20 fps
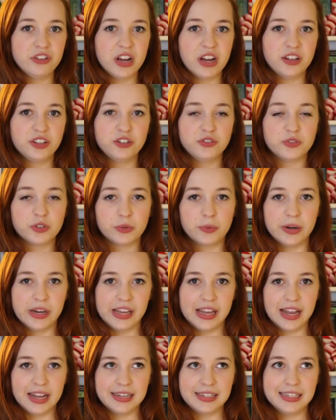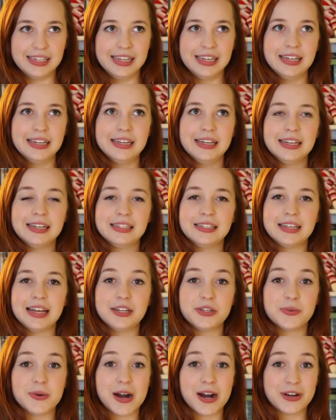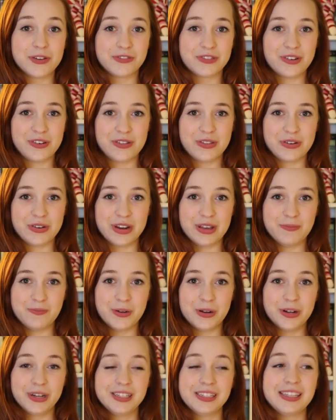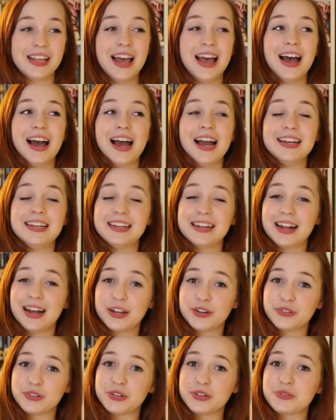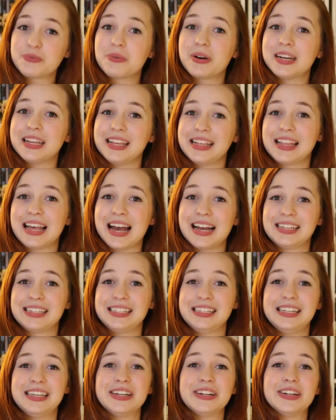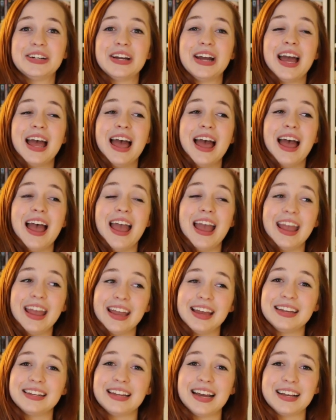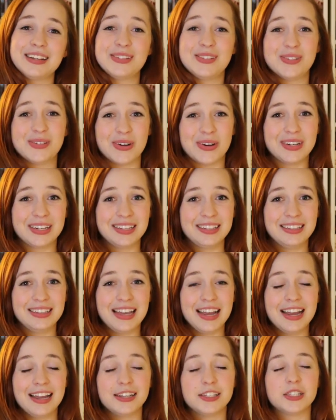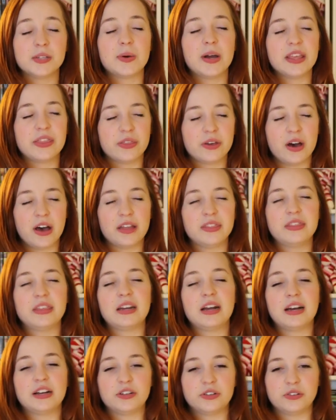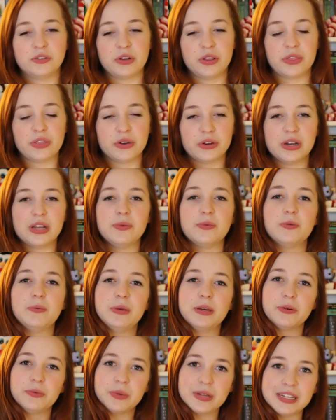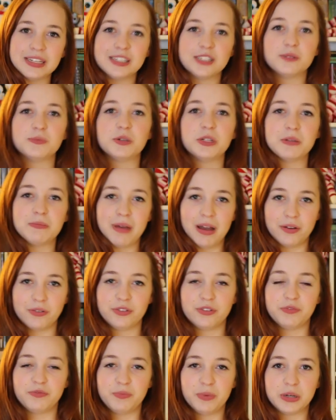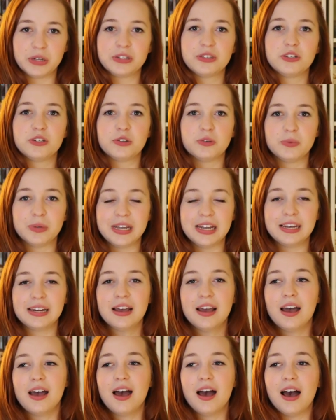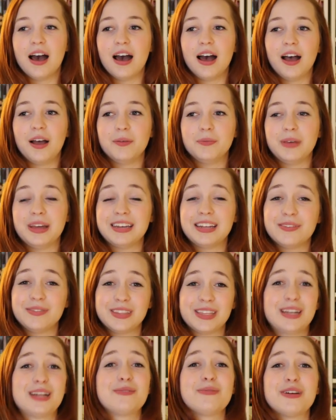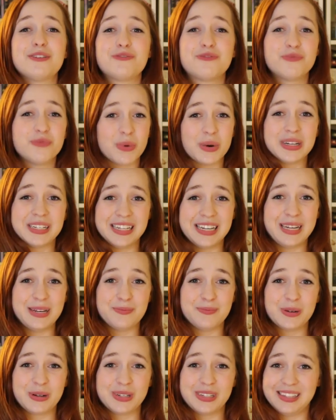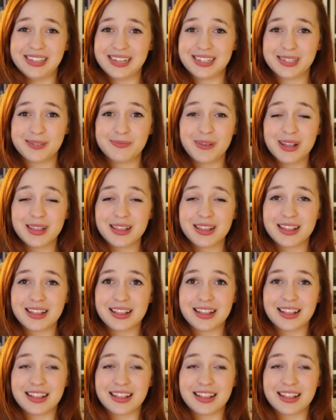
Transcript: challenge for 2018 is set to 130 books. I did 120 last year, and I started late, so I thought that 130 would be a reasonable amount of books to read. And given that I read 14 books this month,